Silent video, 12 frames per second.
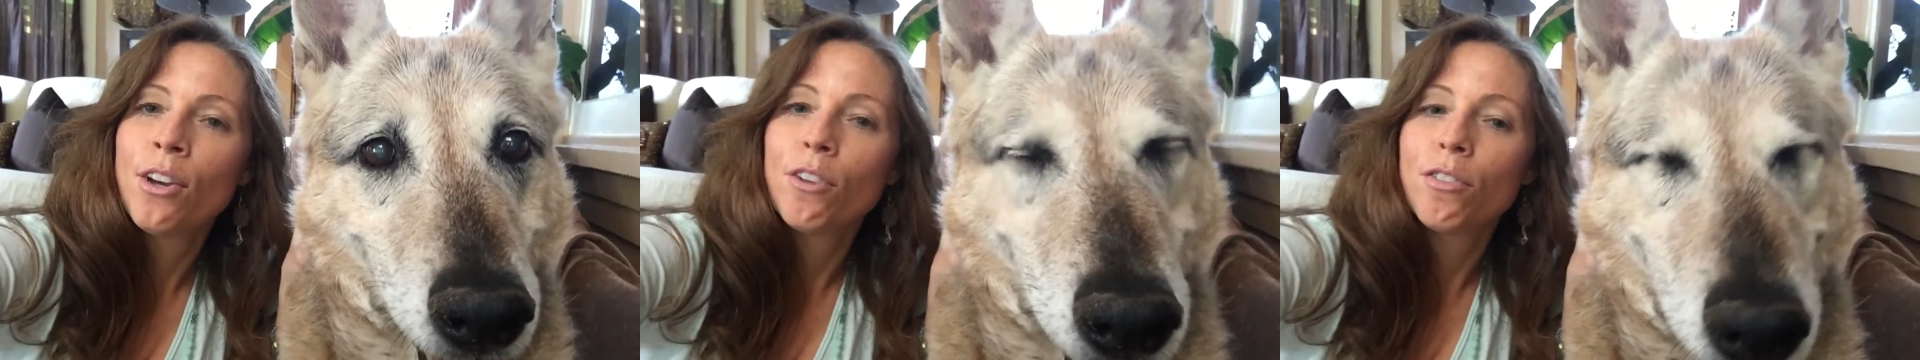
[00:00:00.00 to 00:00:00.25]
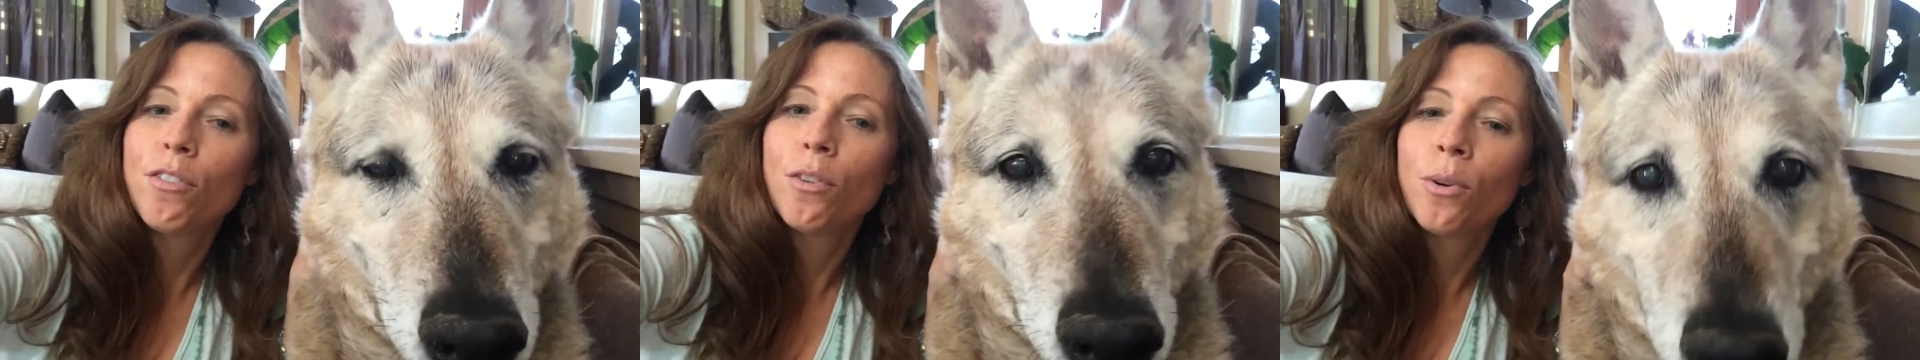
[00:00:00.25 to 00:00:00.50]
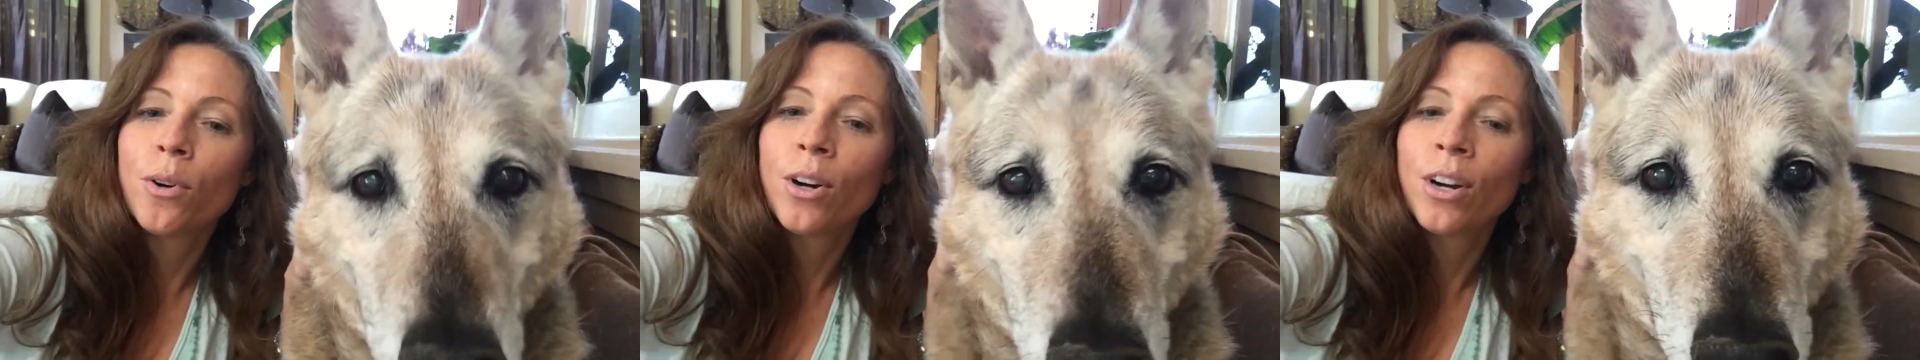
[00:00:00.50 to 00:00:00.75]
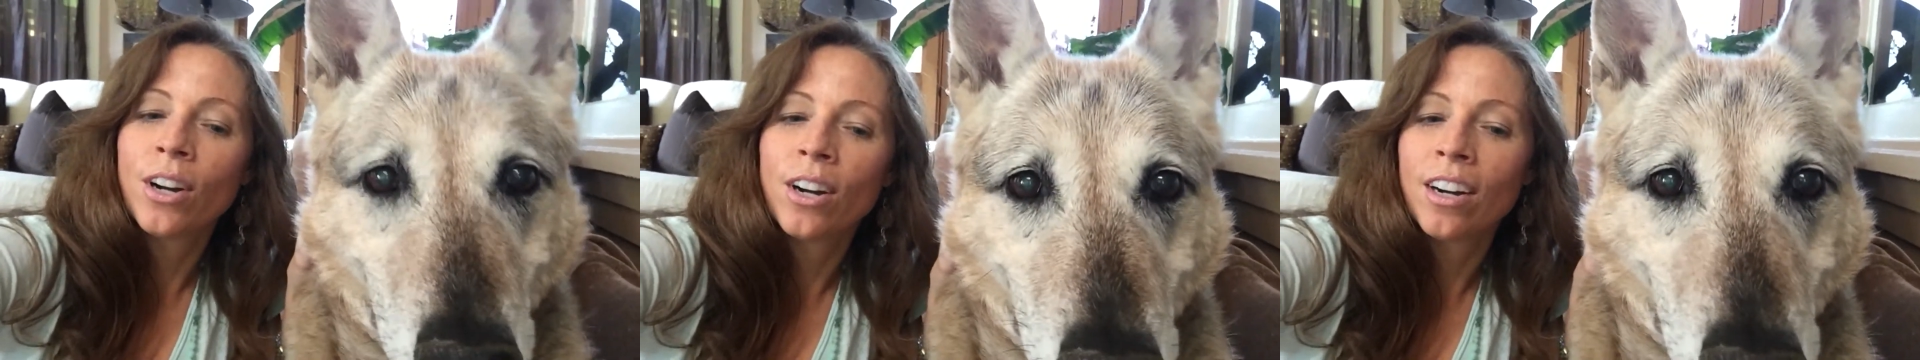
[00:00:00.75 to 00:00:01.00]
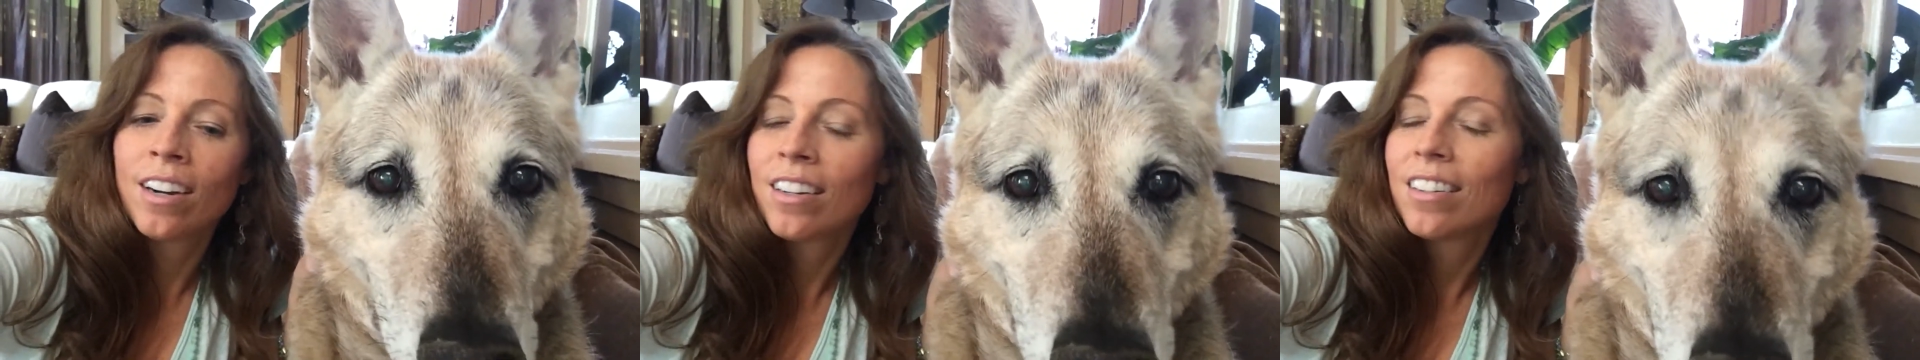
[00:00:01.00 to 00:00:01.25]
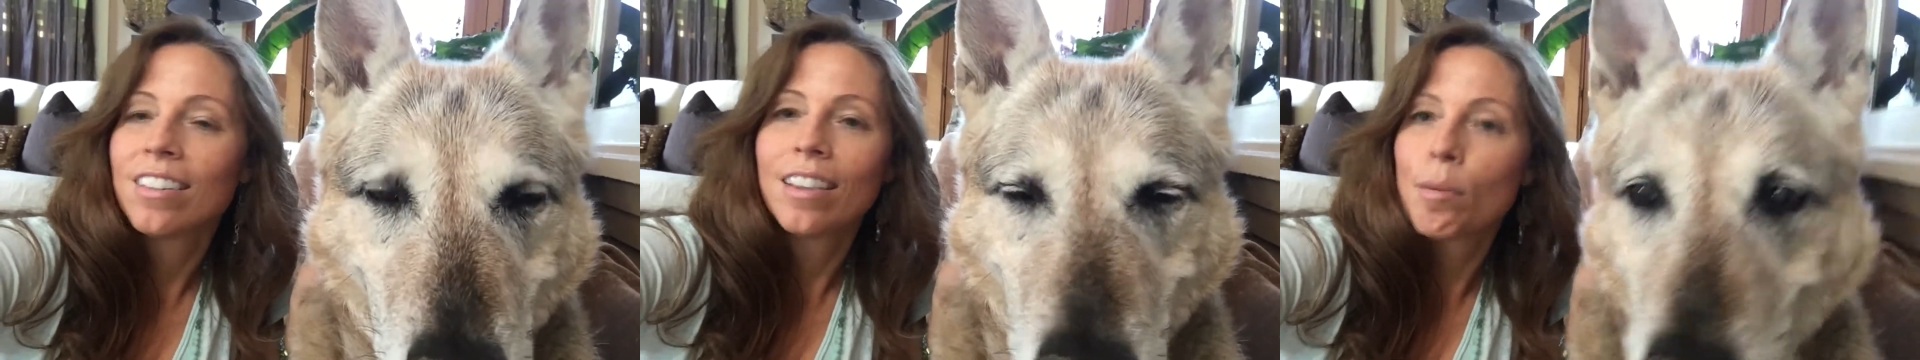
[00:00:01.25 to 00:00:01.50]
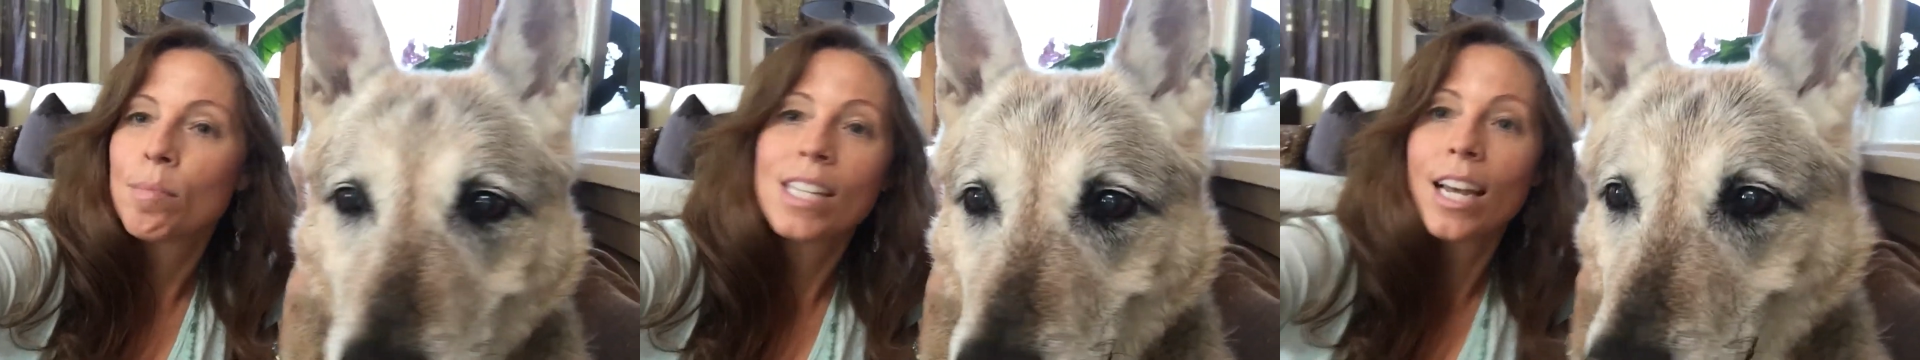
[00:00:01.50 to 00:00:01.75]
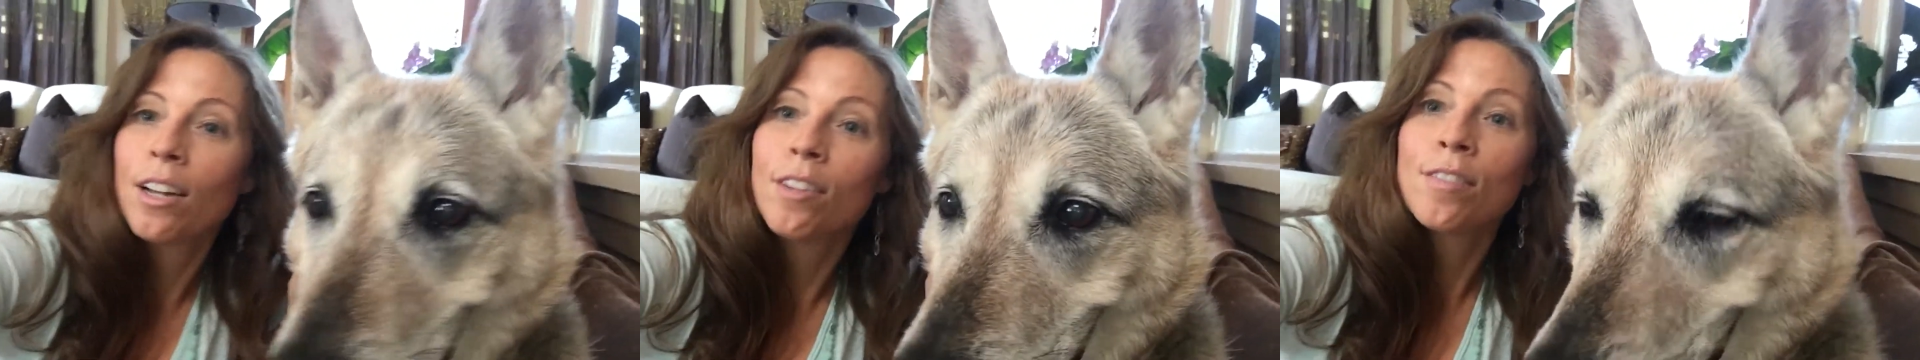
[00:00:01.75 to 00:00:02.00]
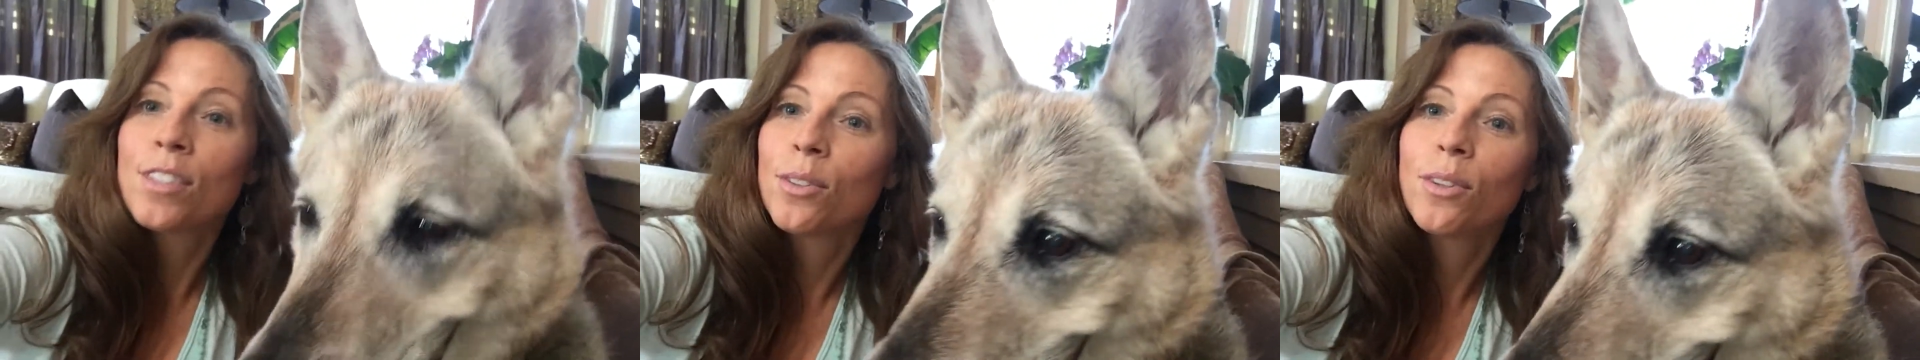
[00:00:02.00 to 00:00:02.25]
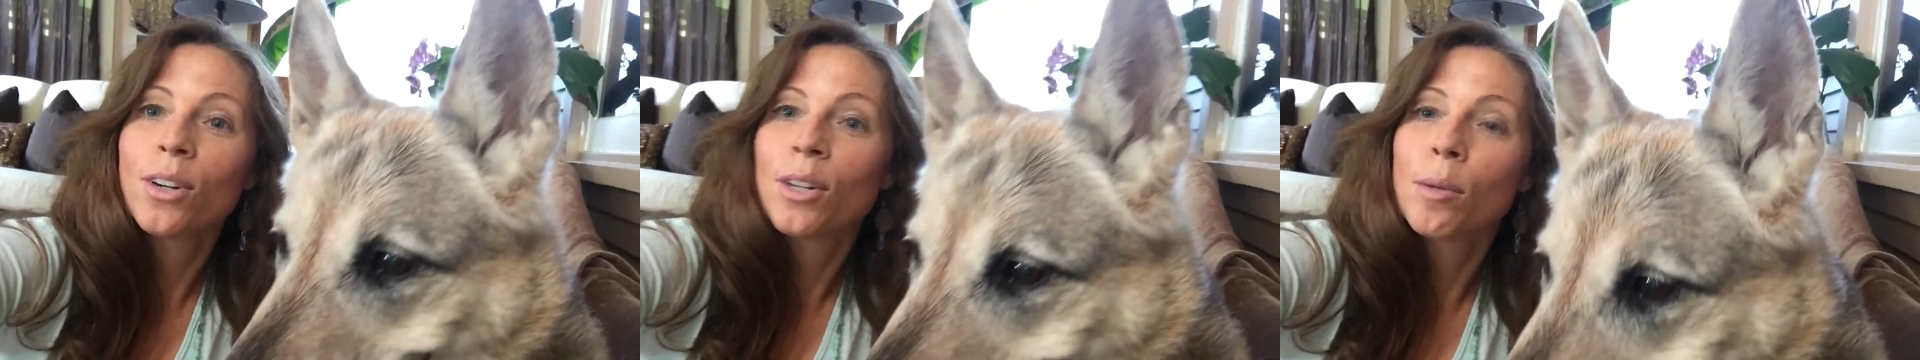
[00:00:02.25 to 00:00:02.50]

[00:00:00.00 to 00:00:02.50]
for themselves or